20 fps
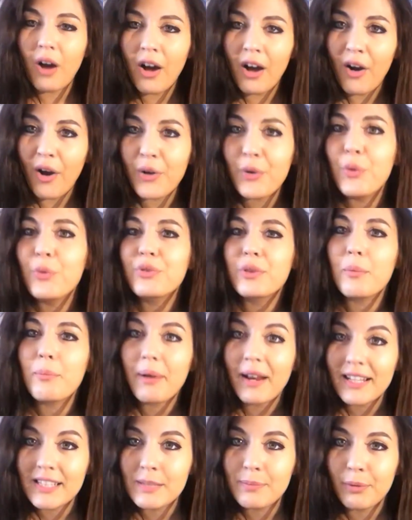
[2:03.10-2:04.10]
I called them
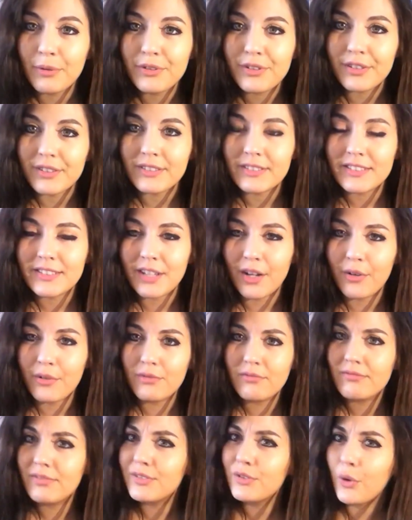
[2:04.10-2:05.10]
Placebondants. So
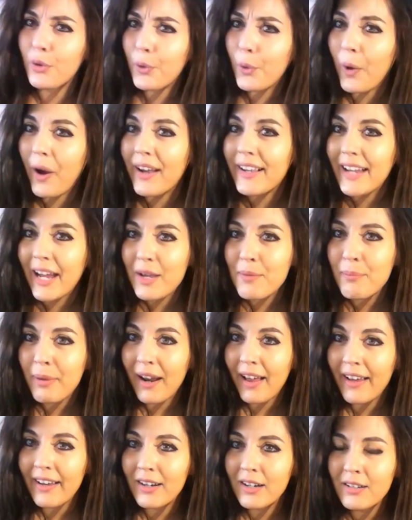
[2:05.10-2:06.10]
not quite a game
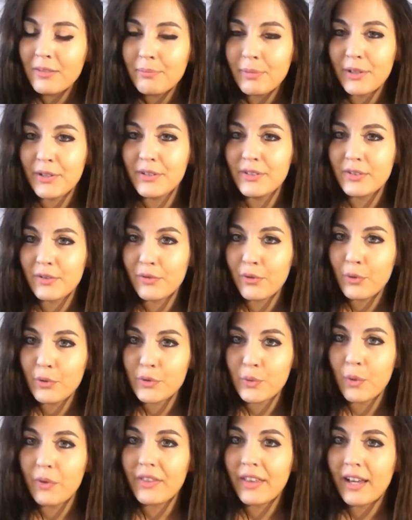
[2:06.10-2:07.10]
player, because of
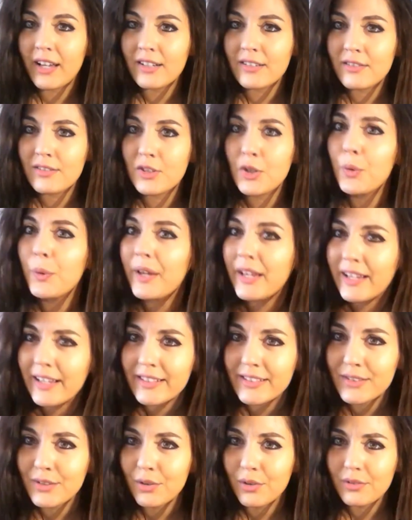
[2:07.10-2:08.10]
course what they're doing
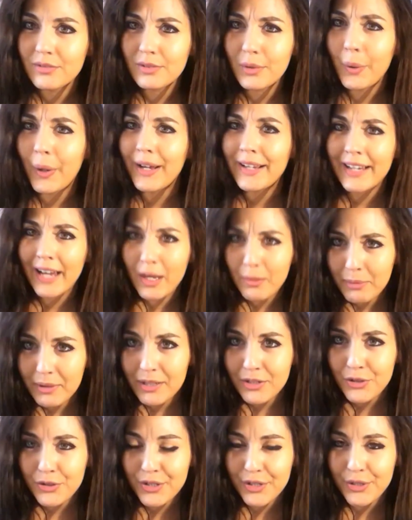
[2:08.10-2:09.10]
is not quite a game in
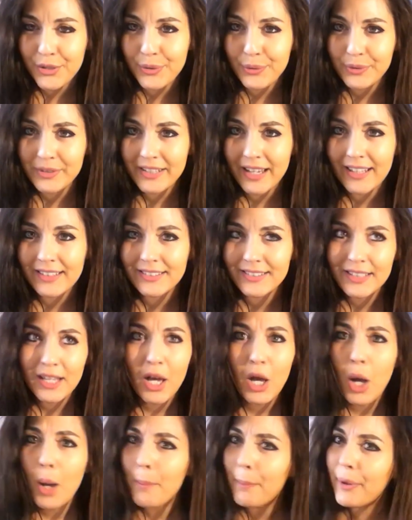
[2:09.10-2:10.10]
the traditional sense,
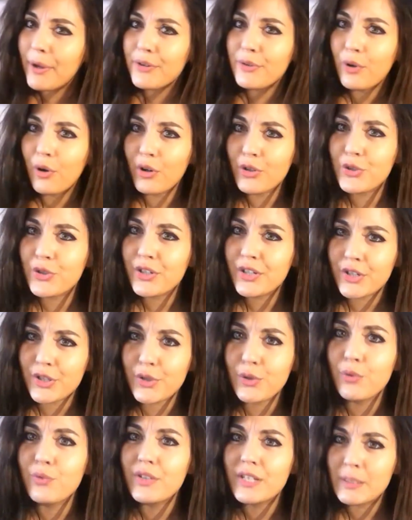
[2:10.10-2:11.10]
but not a
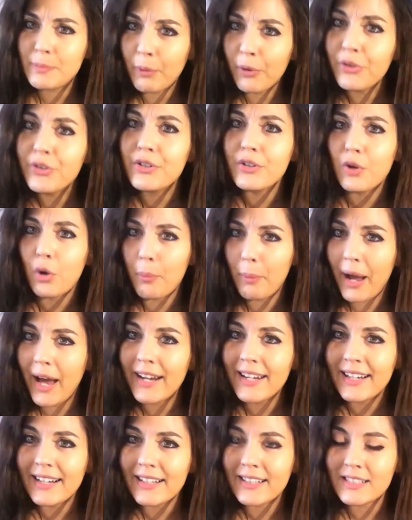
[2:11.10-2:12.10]
traditional respondent or
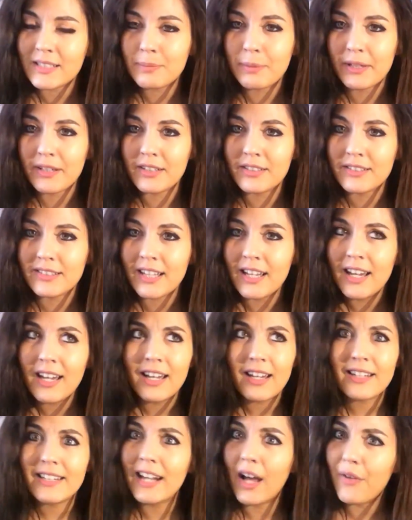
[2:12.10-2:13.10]
panelist, because
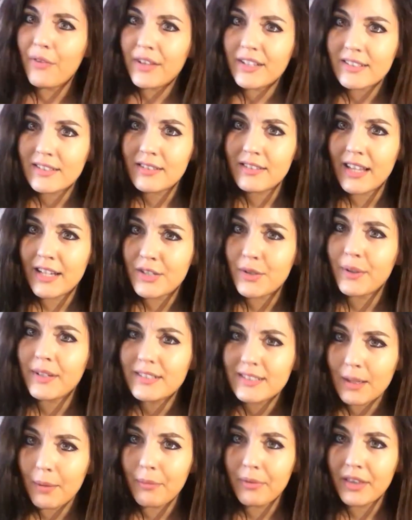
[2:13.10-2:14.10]
now they're doing
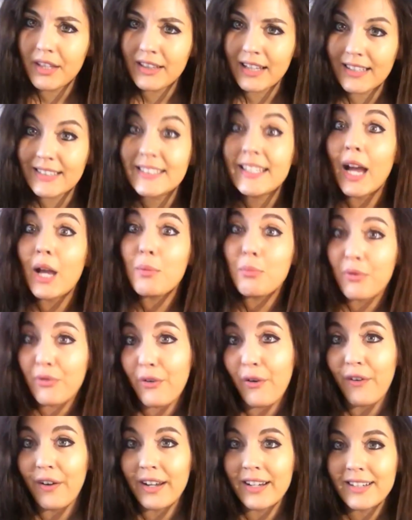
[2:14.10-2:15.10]
something that's
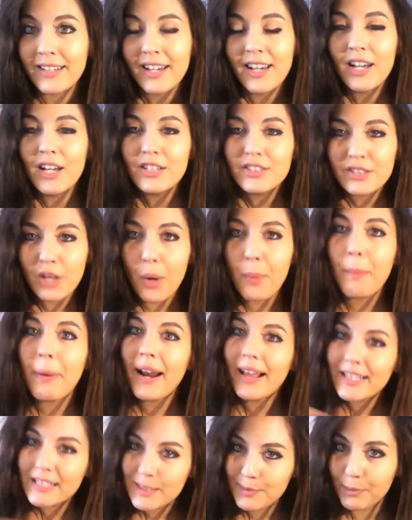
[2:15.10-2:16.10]
gamified. So
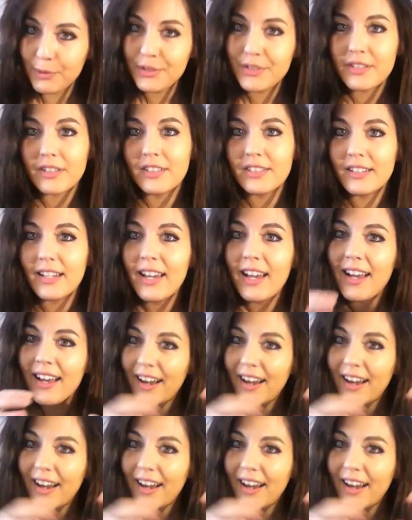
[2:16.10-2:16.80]
Placebondant